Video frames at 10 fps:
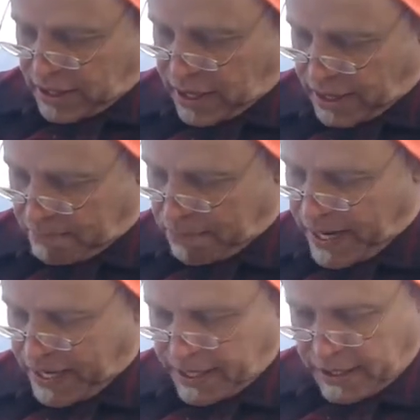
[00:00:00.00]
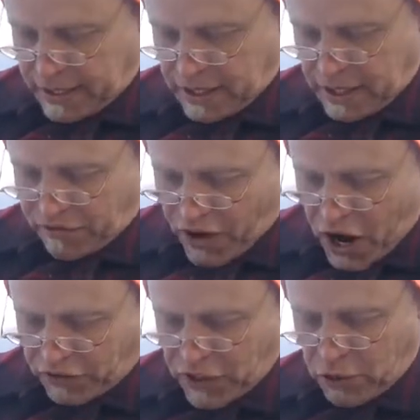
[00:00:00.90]
unimpeded,
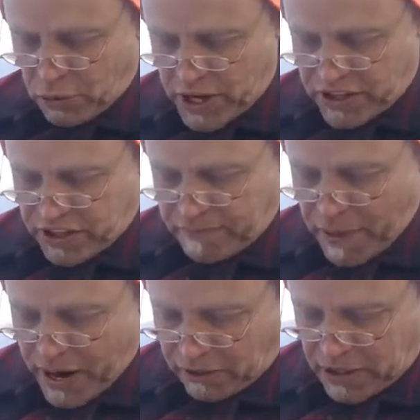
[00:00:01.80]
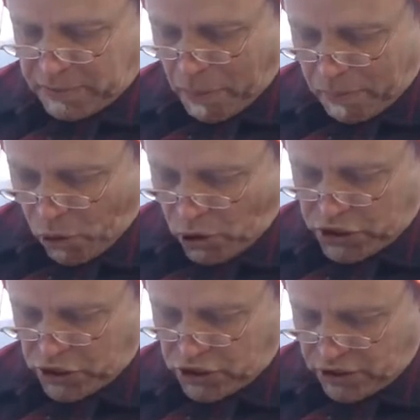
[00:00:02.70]
involved into risk of perilous
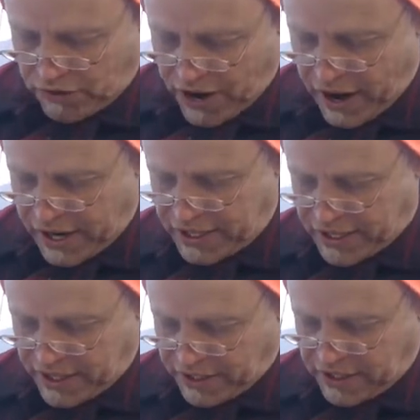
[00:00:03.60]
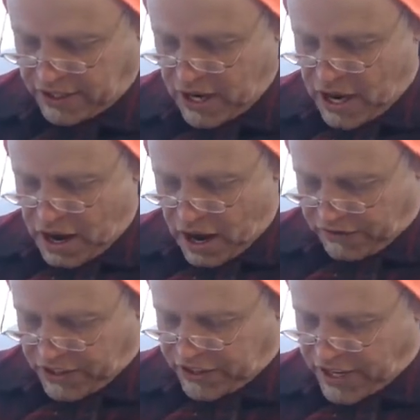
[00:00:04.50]
proportion to the very existence
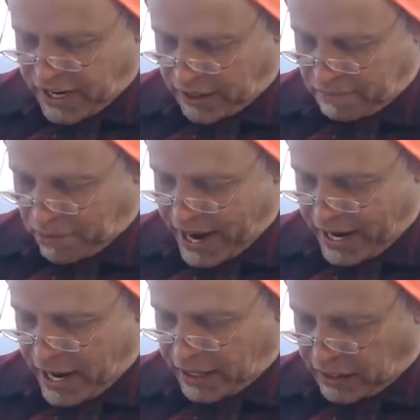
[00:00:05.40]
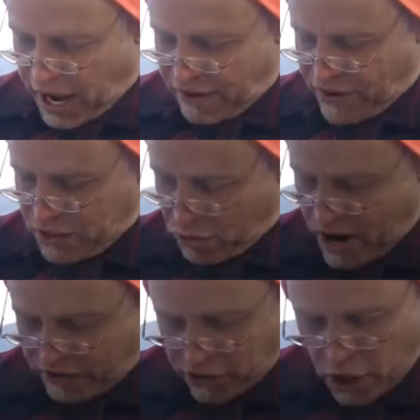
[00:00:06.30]
of this sacred planet and life as we
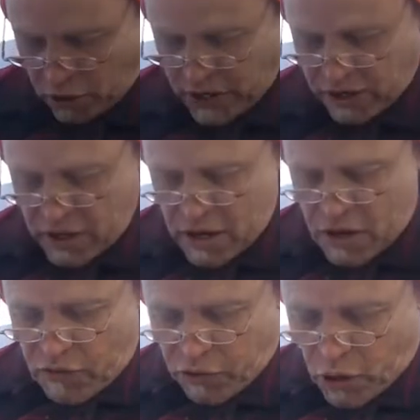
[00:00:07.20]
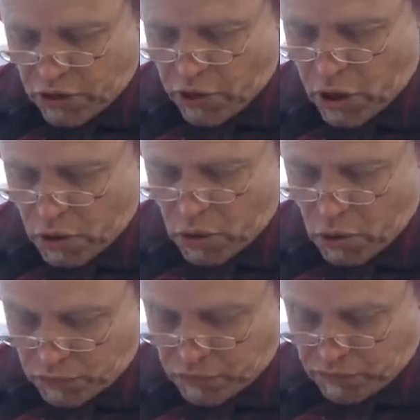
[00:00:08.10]
have known it. For though
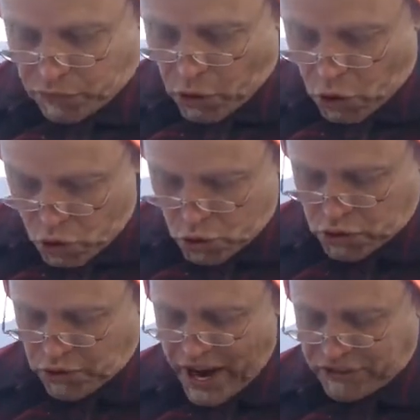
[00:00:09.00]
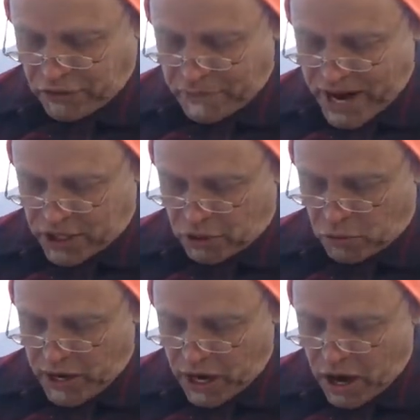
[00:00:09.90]
for whose transformation
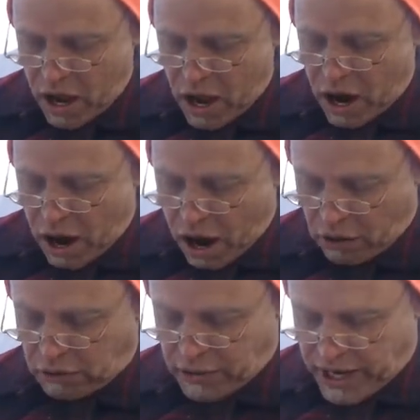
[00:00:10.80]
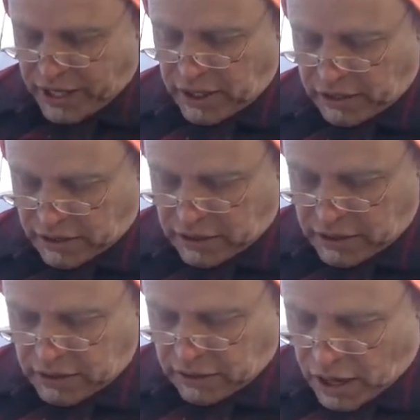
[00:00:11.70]
we already
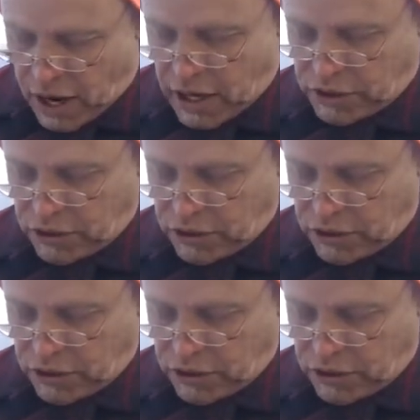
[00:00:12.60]
long to